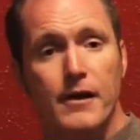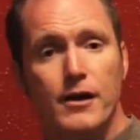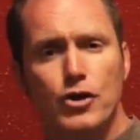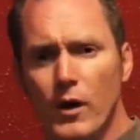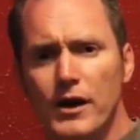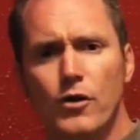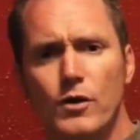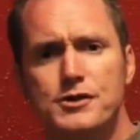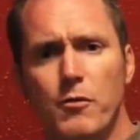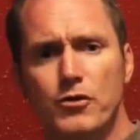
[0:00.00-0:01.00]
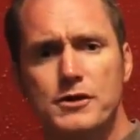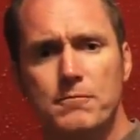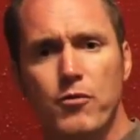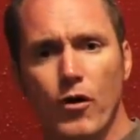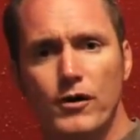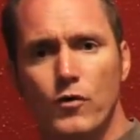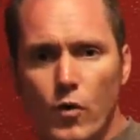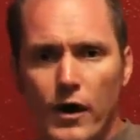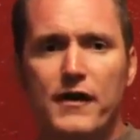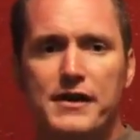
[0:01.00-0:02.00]
You want to know what's most important?
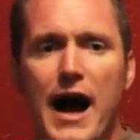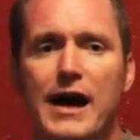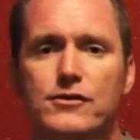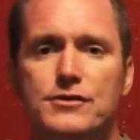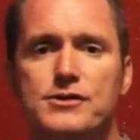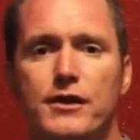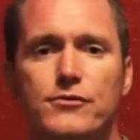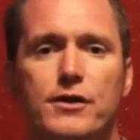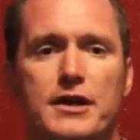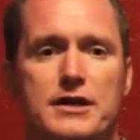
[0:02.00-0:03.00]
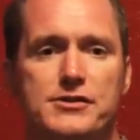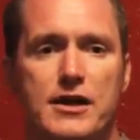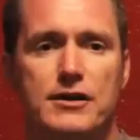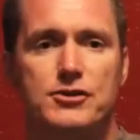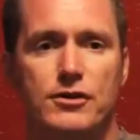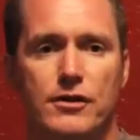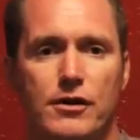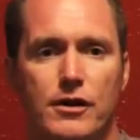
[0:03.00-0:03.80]
What are the doctrines that are really essential?